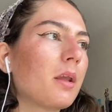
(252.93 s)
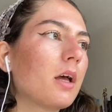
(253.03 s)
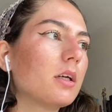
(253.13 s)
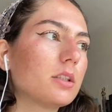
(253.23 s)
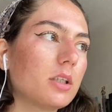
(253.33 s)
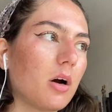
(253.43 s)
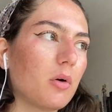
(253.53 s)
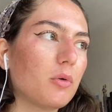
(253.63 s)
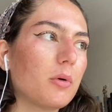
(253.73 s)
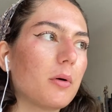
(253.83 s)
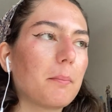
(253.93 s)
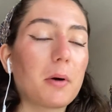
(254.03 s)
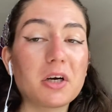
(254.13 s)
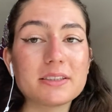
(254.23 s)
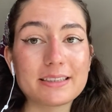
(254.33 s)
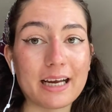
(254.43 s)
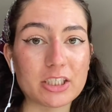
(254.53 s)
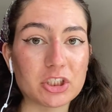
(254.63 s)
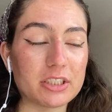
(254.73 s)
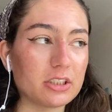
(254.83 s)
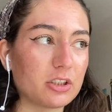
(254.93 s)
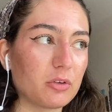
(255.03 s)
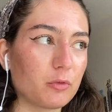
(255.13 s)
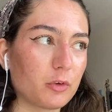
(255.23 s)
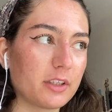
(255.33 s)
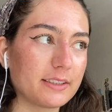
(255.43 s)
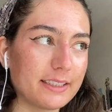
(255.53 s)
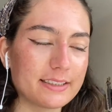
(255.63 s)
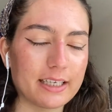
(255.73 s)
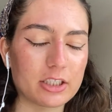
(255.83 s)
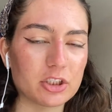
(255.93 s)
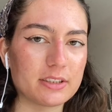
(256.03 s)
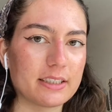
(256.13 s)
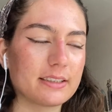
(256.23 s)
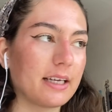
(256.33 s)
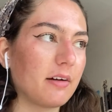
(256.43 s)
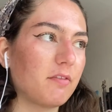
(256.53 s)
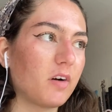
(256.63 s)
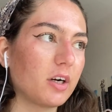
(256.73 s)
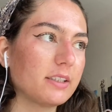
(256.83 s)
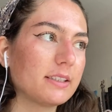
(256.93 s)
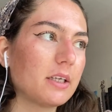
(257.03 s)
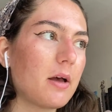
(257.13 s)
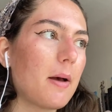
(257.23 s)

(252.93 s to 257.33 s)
So per section, so for the 6 sections I said at first,